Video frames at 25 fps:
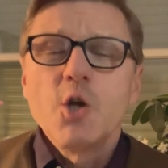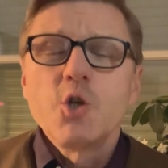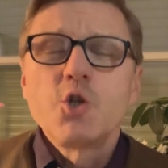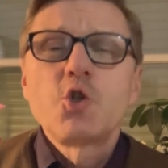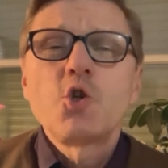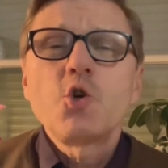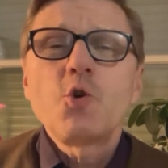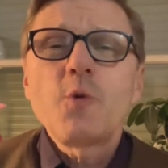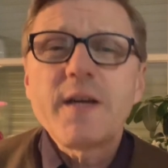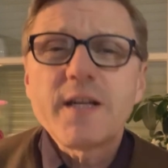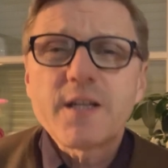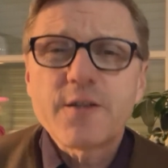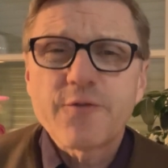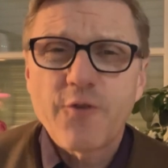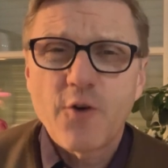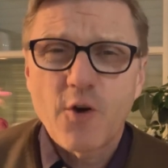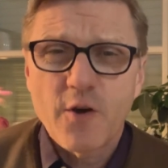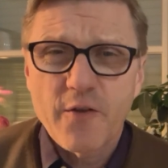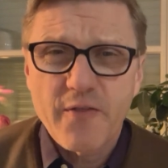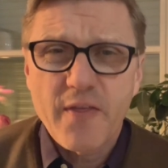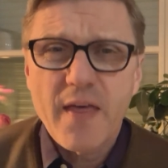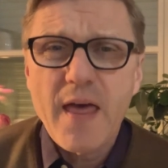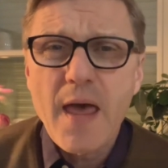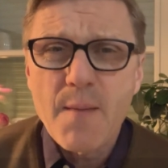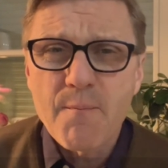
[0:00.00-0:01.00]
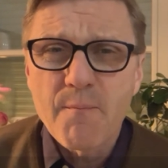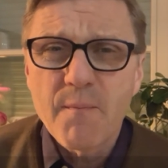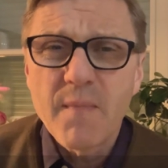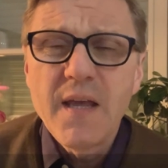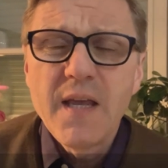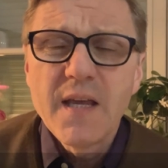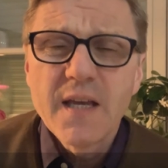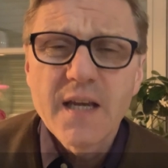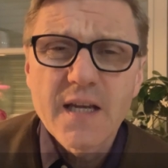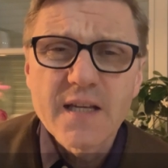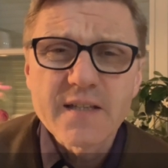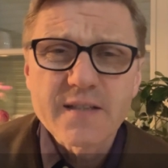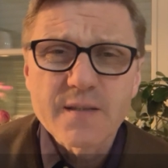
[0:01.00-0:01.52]
Do it for them
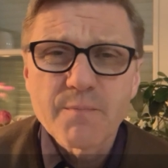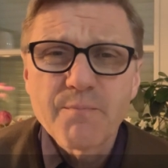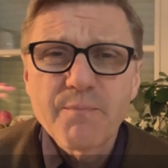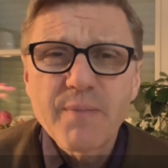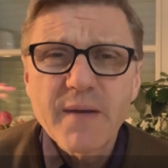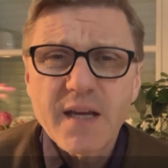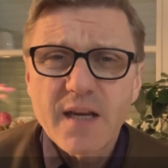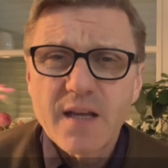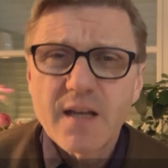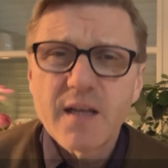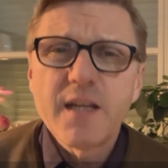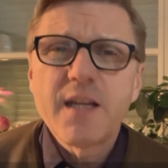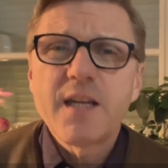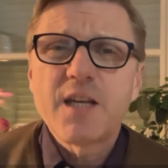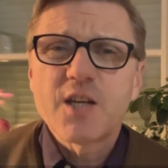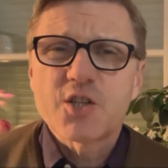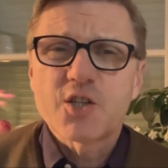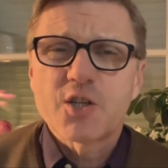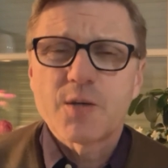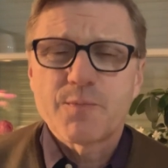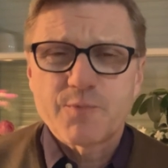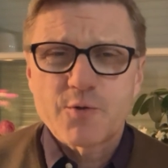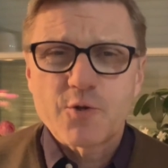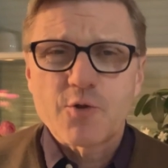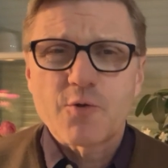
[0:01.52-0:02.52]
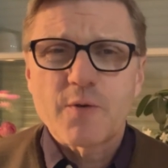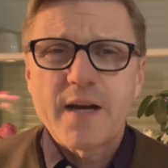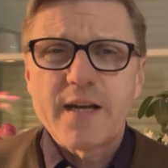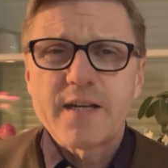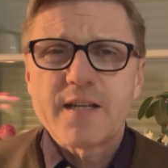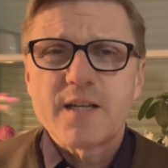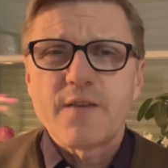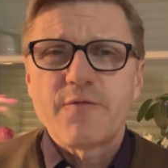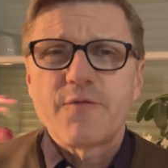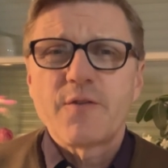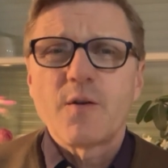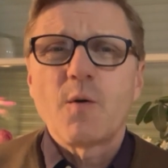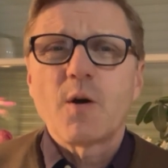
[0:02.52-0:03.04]
is a big leadership trait
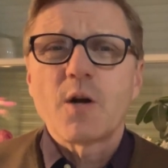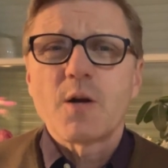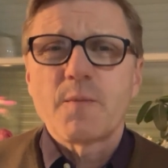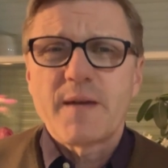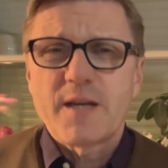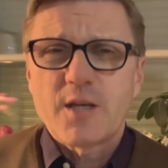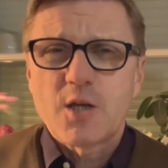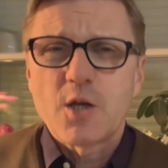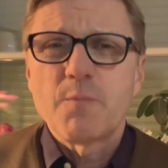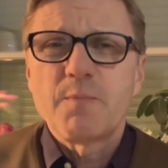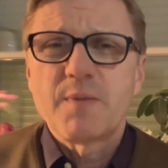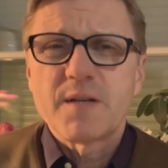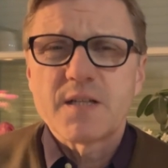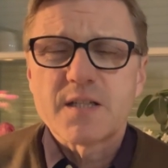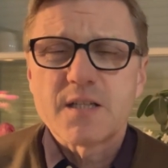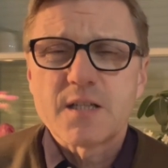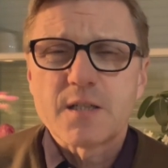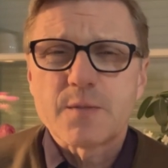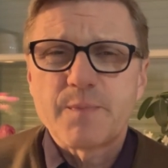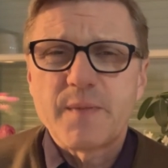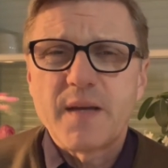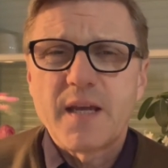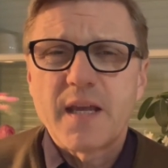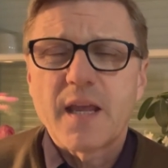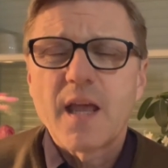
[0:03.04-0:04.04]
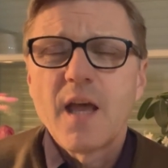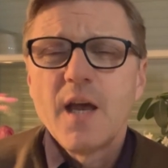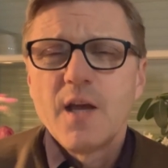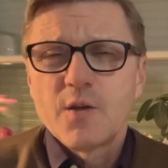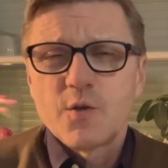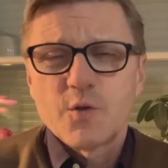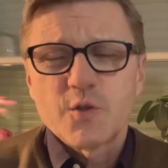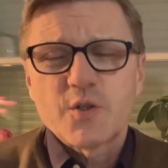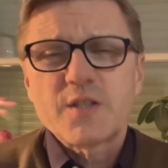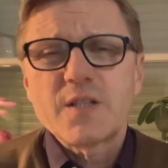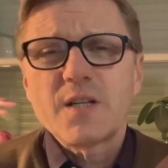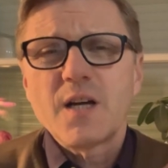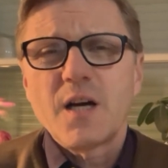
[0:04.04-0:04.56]
if you want to make your business big.
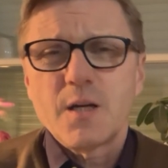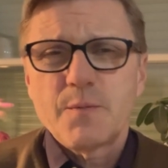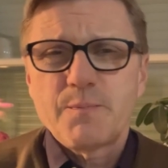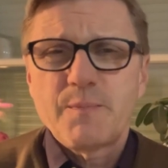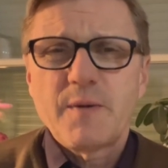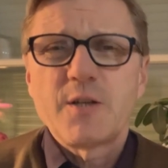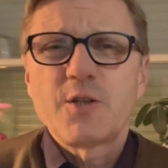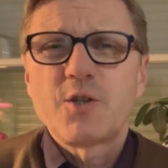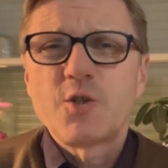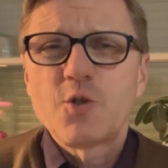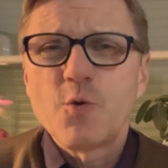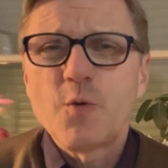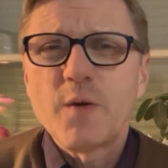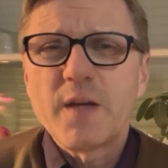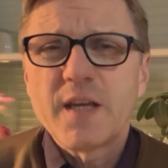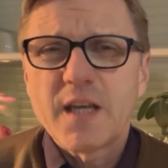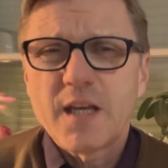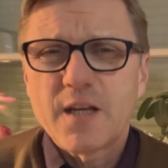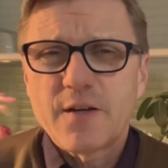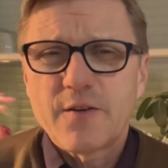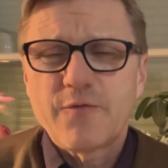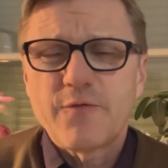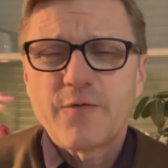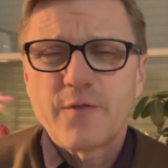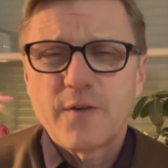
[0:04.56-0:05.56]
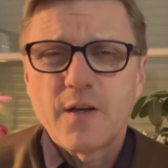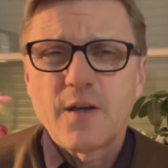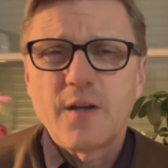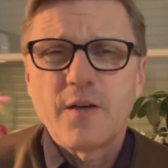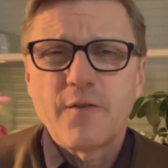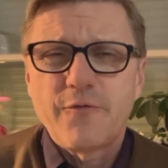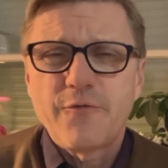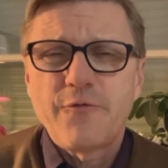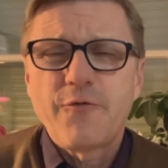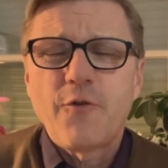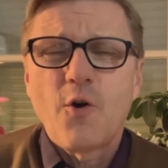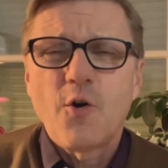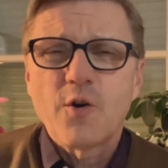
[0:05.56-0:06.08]
You start by doing it uh,
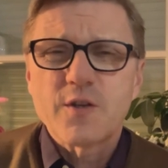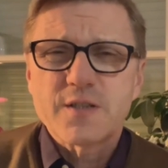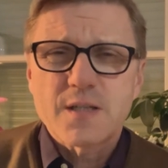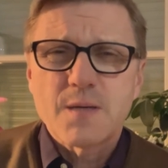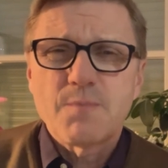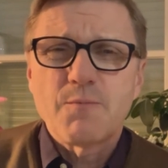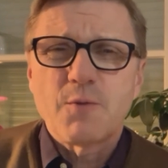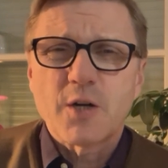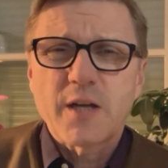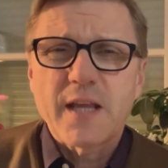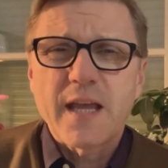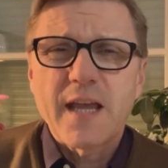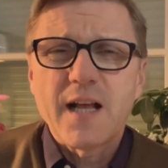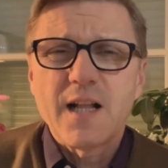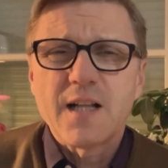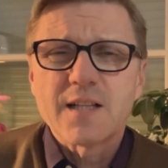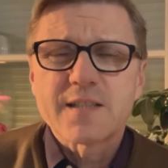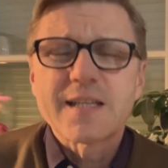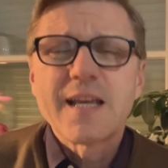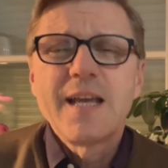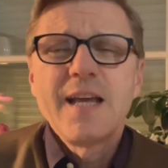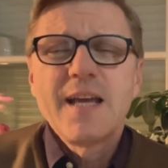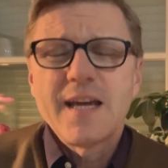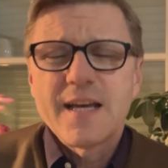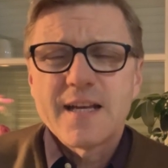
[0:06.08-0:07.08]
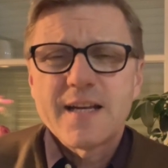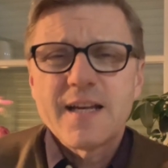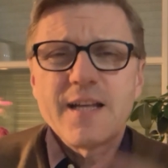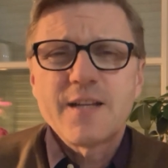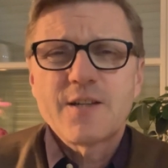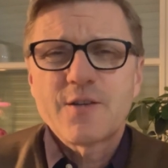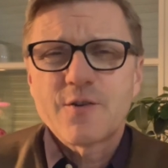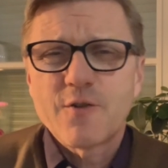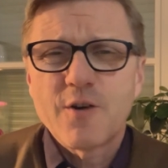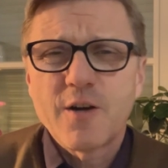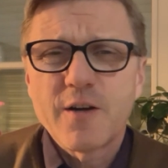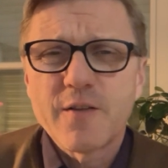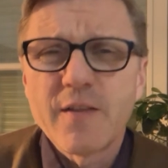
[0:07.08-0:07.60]
for somebody else, and
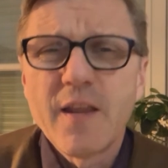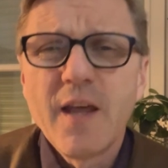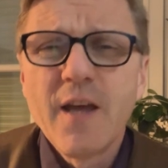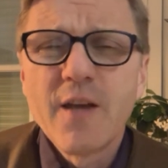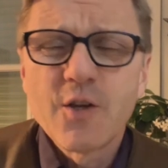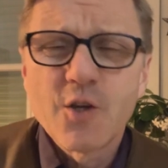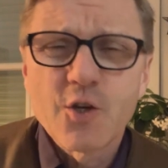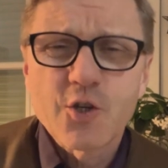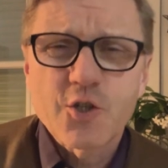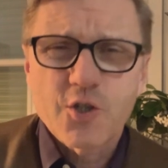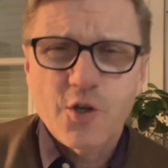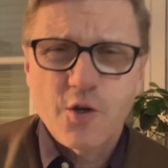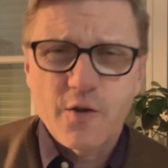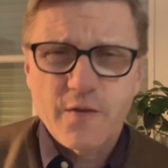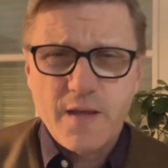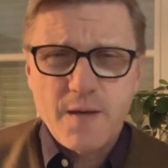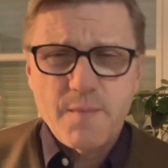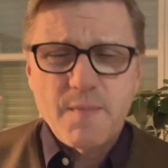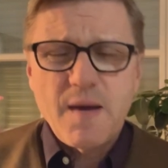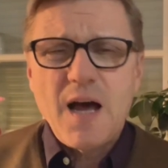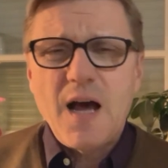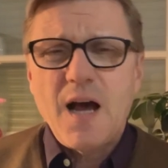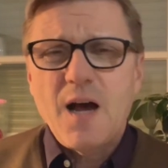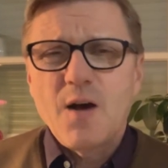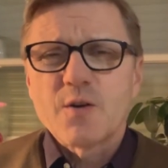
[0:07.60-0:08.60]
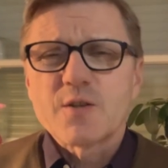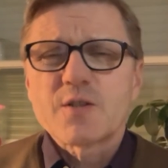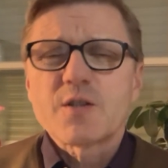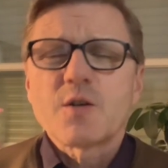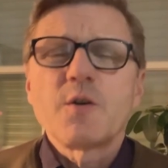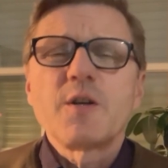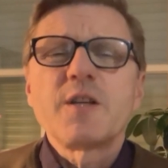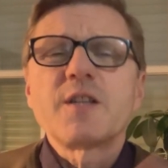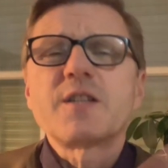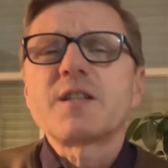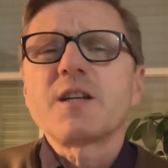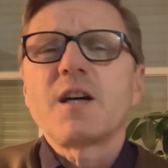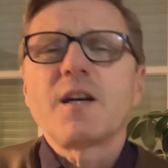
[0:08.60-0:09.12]
later on, you show them how. So
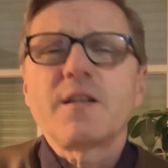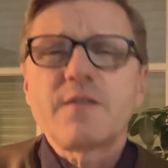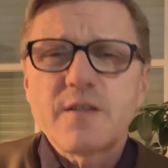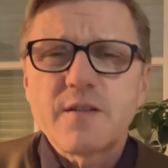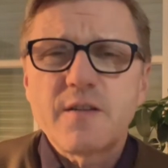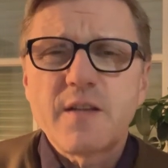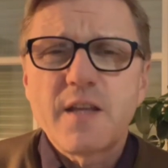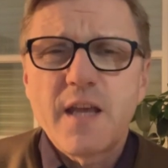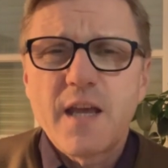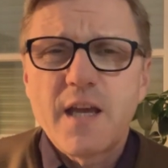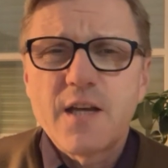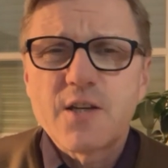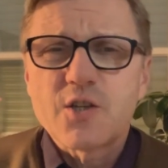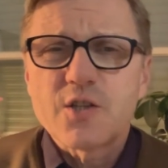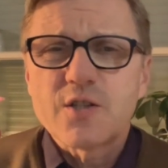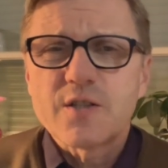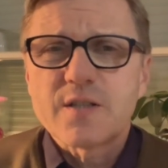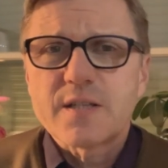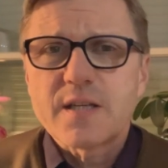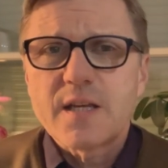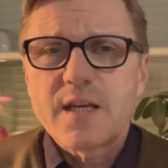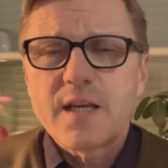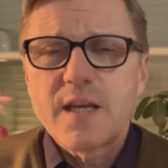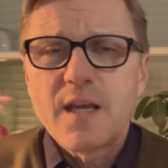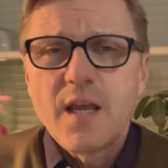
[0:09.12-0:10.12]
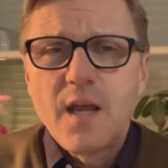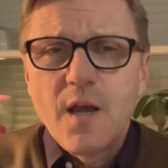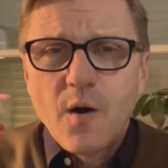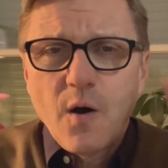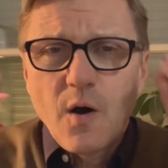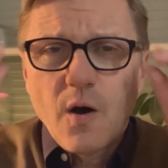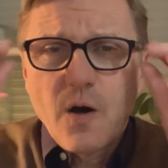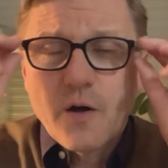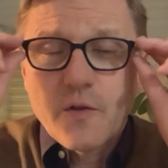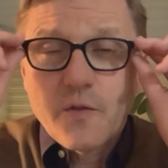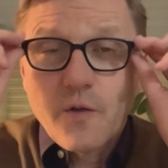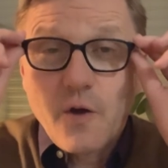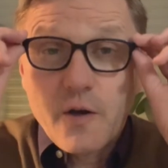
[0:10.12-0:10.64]
he started the agency
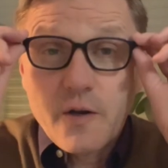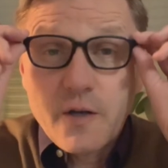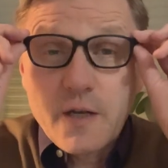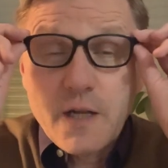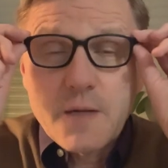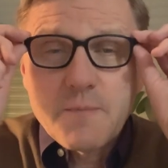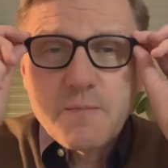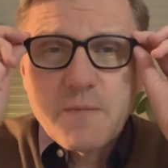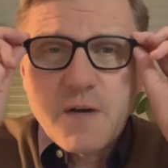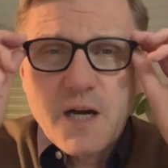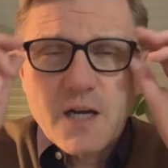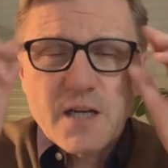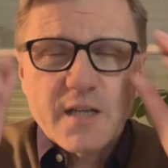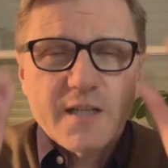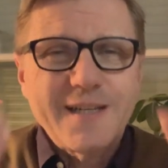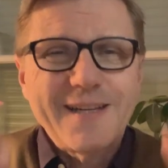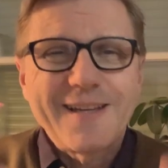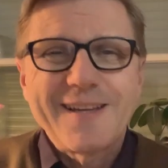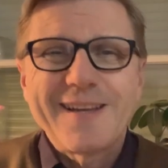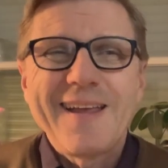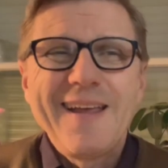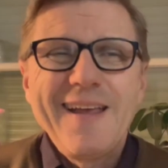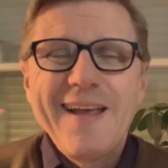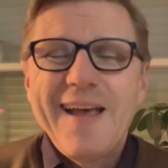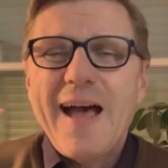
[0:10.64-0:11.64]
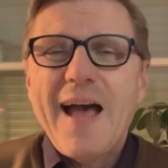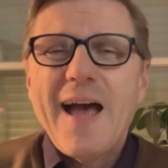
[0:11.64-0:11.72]
on online online marketing.